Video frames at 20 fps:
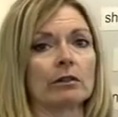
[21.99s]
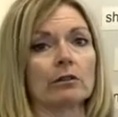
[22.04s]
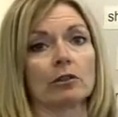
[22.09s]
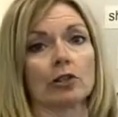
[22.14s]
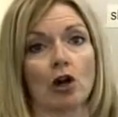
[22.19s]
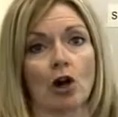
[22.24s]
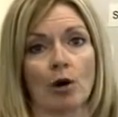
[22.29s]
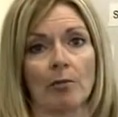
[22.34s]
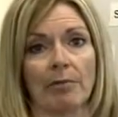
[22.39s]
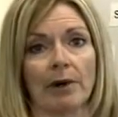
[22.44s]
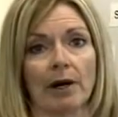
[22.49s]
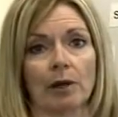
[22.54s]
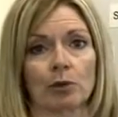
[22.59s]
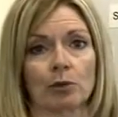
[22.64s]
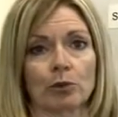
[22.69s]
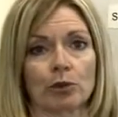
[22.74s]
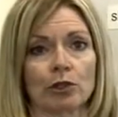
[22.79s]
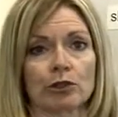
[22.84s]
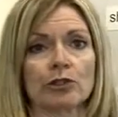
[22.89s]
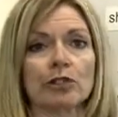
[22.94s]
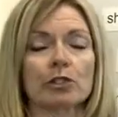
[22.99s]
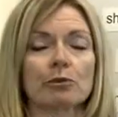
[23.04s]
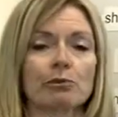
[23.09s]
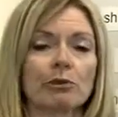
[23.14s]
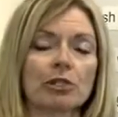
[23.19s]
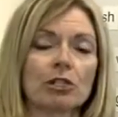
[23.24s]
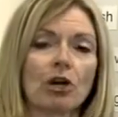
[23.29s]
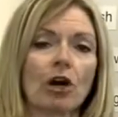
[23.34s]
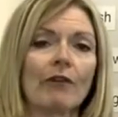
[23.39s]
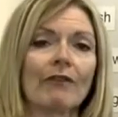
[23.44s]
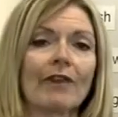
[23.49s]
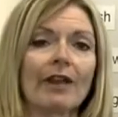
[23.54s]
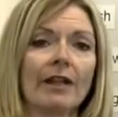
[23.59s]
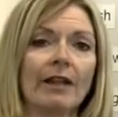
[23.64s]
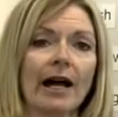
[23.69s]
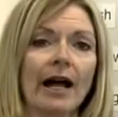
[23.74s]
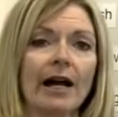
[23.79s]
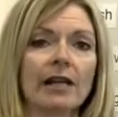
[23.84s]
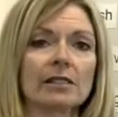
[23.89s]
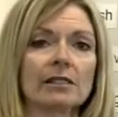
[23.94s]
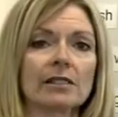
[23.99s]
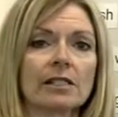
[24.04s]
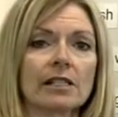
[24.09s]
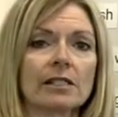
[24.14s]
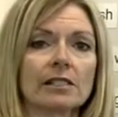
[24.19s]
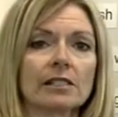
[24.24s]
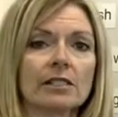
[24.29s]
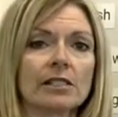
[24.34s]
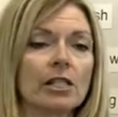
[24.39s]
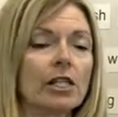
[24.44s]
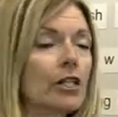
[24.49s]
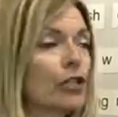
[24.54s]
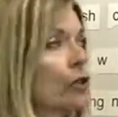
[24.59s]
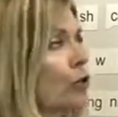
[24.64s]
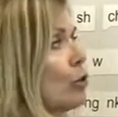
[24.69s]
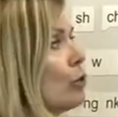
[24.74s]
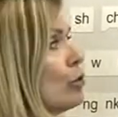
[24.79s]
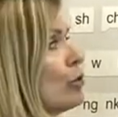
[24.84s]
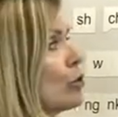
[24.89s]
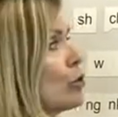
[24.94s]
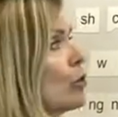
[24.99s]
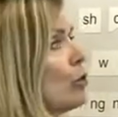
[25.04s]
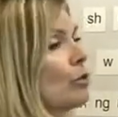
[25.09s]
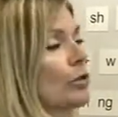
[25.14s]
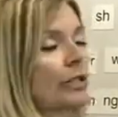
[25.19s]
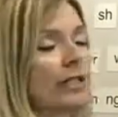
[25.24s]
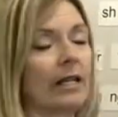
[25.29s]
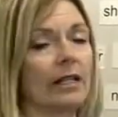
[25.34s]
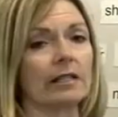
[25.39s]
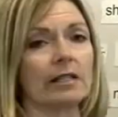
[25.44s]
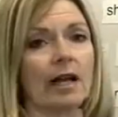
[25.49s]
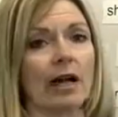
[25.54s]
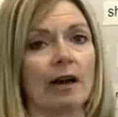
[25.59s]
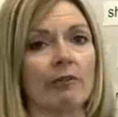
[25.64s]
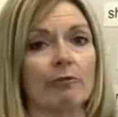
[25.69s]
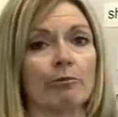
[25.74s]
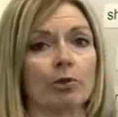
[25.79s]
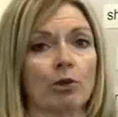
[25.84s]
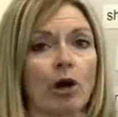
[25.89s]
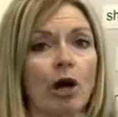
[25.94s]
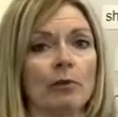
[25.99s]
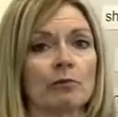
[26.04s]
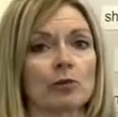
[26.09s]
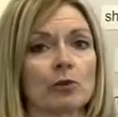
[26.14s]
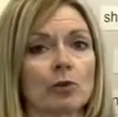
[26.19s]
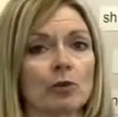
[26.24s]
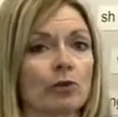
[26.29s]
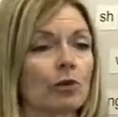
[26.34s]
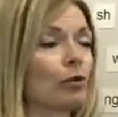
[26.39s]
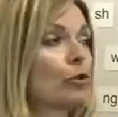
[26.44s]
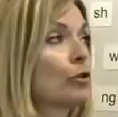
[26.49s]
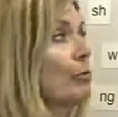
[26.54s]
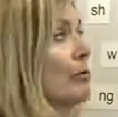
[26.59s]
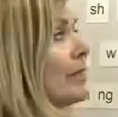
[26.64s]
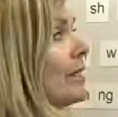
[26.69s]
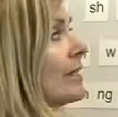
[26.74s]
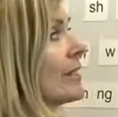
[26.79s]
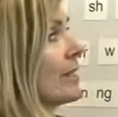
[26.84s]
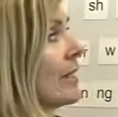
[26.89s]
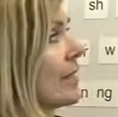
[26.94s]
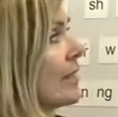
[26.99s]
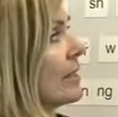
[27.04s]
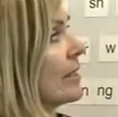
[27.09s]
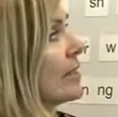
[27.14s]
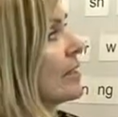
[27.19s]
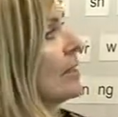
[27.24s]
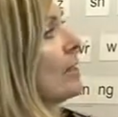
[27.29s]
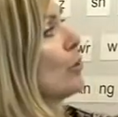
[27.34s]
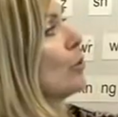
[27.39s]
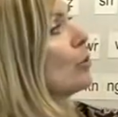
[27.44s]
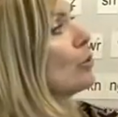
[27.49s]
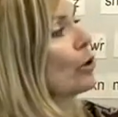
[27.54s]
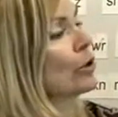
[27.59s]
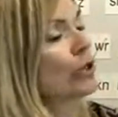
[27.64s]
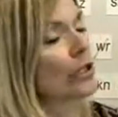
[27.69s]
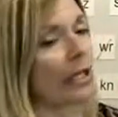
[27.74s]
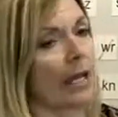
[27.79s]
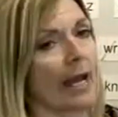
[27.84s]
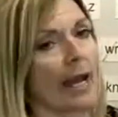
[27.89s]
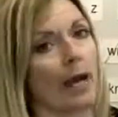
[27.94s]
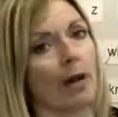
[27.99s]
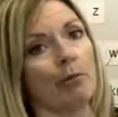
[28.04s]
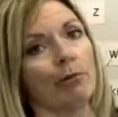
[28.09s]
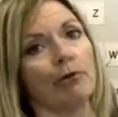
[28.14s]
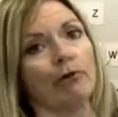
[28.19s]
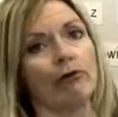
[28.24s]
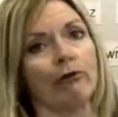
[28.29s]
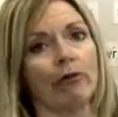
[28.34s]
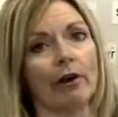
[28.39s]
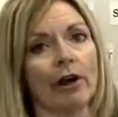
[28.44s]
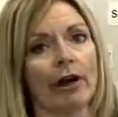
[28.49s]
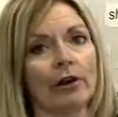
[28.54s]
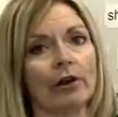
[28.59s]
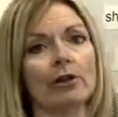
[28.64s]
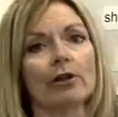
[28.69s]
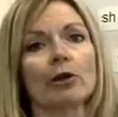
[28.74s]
compound words, as we saw in the last lesson, students don't tend to have problems with those because they can see the words campfire.